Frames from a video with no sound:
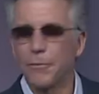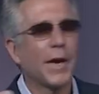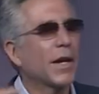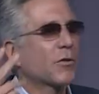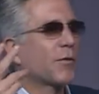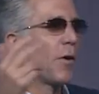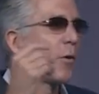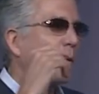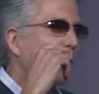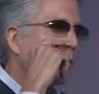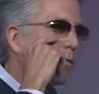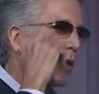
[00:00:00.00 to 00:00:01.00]
Fast
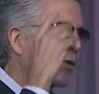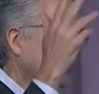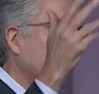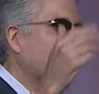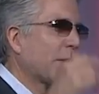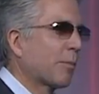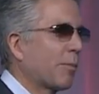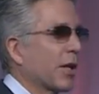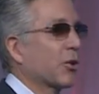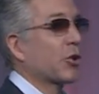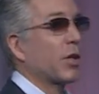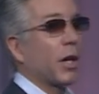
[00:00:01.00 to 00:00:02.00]
forward. Let's go big
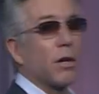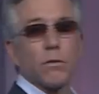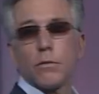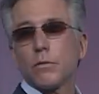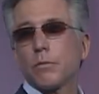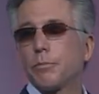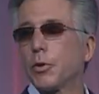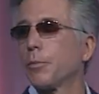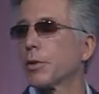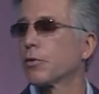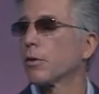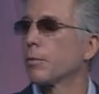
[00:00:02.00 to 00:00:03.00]
picture now. Bill
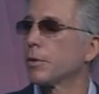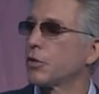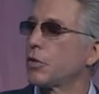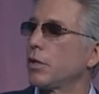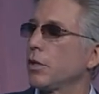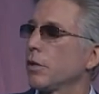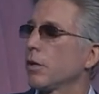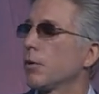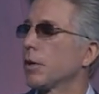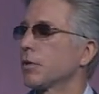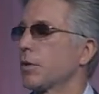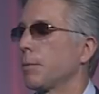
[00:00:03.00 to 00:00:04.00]
McDermott,
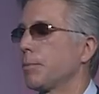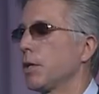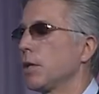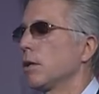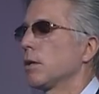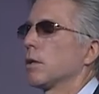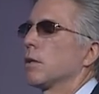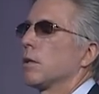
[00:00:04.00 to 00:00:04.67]
CEO, SAP.